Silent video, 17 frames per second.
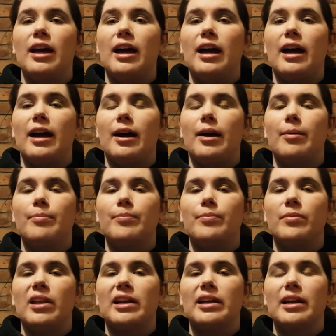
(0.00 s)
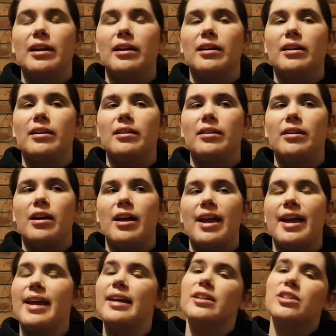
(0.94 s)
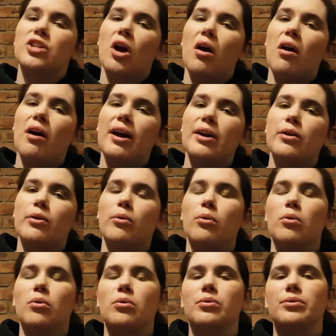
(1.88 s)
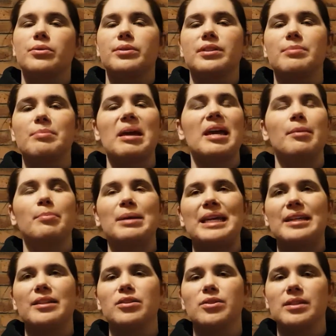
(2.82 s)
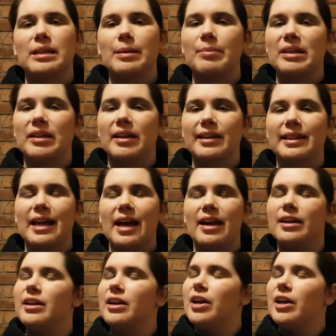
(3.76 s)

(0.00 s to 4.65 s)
um, like a hair tie or some hair pins or something like that.